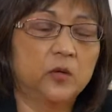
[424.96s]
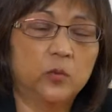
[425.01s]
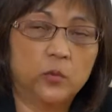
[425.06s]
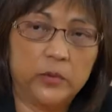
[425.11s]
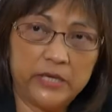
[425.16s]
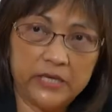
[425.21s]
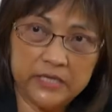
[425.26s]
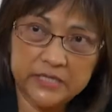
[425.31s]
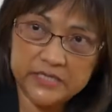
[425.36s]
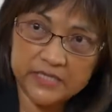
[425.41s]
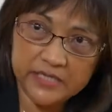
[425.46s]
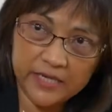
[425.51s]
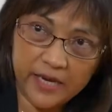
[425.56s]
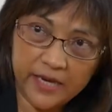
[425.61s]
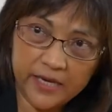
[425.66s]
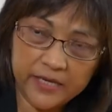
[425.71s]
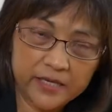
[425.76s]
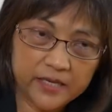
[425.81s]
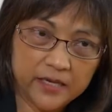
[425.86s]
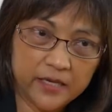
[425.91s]
away
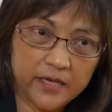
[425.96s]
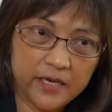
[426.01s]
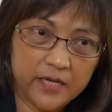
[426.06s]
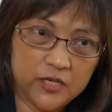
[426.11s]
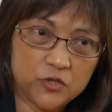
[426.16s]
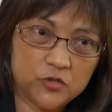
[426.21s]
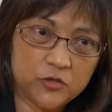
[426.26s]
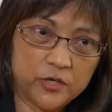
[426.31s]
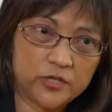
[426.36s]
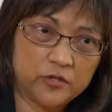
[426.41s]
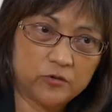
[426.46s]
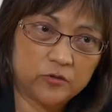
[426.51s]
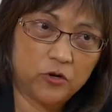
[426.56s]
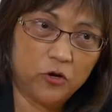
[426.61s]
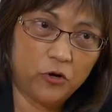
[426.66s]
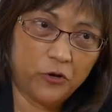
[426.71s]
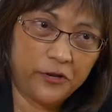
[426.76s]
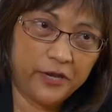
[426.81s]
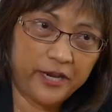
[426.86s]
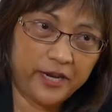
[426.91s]
aside and try to
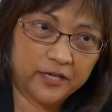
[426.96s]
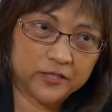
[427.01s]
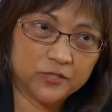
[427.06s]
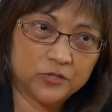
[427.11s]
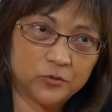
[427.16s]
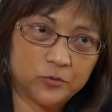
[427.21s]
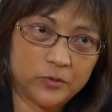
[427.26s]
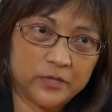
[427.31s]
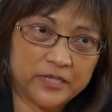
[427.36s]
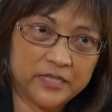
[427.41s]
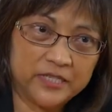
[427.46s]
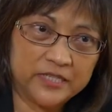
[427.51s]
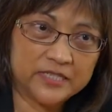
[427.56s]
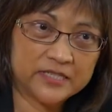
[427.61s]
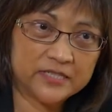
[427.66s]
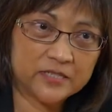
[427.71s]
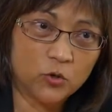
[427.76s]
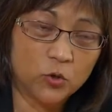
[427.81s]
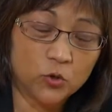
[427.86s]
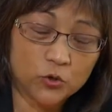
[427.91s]
connect to what
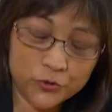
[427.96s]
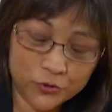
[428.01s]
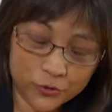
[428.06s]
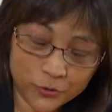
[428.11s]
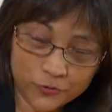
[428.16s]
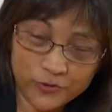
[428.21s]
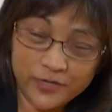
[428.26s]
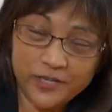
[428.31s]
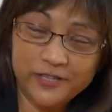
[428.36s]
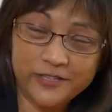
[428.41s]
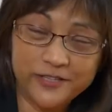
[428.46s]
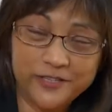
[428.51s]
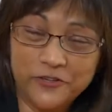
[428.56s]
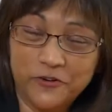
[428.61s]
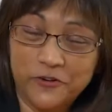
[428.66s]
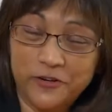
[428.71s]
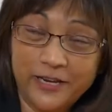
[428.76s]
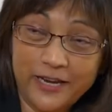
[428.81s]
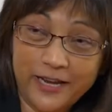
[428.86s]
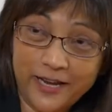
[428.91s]
is also real in
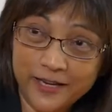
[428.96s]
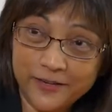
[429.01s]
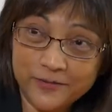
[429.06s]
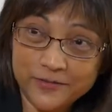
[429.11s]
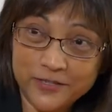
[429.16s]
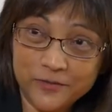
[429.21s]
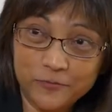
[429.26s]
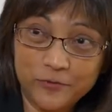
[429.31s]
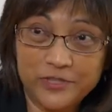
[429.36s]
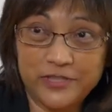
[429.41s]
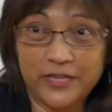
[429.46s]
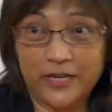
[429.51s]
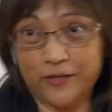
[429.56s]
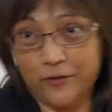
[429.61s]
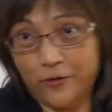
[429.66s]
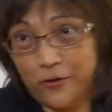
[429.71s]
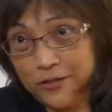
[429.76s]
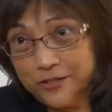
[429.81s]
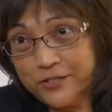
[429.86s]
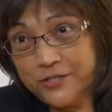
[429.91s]
your lives. And with
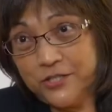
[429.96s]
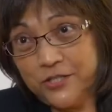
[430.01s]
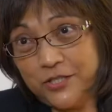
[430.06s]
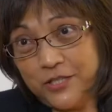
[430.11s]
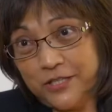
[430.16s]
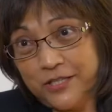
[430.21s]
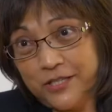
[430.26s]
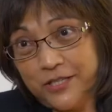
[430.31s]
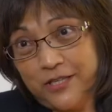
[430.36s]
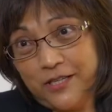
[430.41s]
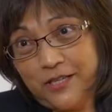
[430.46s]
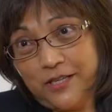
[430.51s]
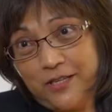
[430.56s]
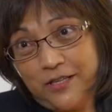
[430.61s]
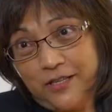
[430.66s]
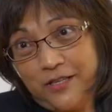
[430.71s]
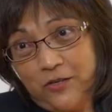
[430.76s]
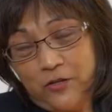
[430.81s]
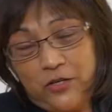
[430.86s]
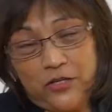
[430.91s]
technology,
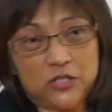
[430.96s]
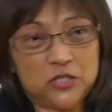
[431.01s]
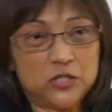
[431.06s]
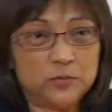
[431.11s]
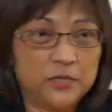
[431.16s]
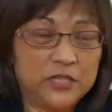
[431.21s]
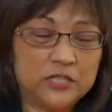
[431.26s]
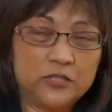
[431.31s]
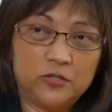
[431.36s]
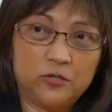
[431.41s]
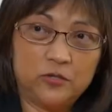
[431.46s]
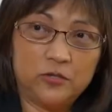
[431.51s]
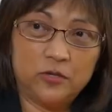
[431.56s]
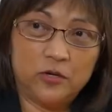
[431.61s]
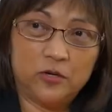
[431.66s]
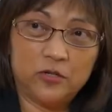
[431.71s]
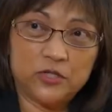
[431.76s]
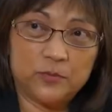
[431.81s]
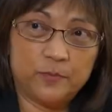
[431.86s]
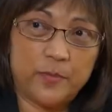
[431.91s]
you can speak to
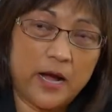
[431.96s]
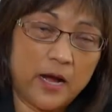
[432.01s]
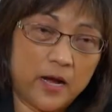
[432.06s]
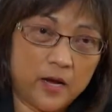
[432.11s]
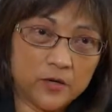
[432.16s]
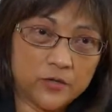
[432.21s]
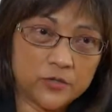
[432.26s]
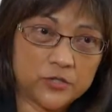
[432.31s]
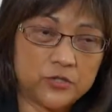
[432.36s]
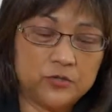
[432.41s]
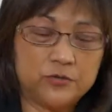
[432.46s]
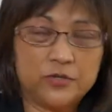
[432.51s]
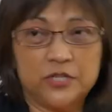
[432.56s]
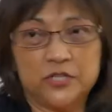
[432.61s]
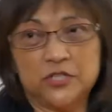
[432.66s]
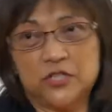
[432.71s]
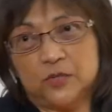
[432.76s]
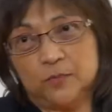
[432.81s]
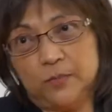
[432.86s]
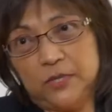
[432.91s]
your spouse, you
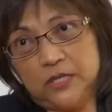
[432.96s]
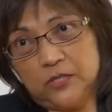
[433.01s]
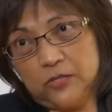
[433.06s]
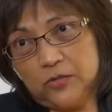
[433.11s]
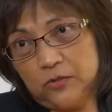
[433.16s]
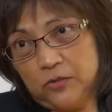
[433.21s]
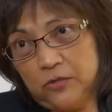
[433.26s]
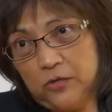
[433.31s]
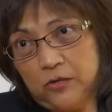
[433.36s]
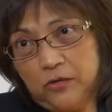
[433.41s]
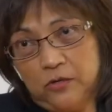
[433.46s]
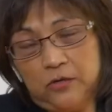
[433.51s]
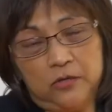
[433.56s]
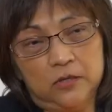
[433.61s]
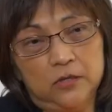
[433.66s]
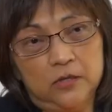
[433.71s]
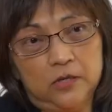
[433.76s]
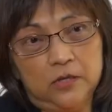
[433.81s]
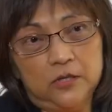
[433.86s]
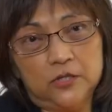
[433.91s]
can speak to your
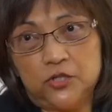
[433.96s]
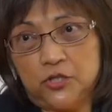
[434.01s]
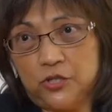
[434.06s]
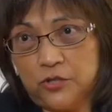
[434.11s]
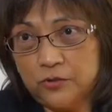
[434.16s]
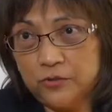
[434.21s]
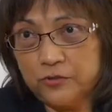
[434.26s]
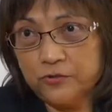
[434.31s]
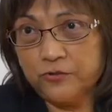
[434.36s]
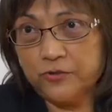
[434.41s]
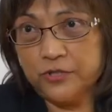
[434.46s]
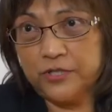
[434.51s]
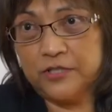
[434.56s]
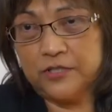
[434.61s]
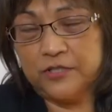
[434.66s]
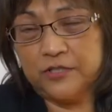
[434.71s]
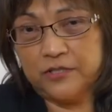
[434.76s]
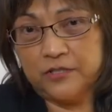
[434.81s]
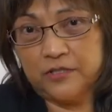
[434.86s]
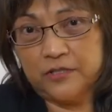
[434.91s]

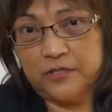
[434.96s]
children,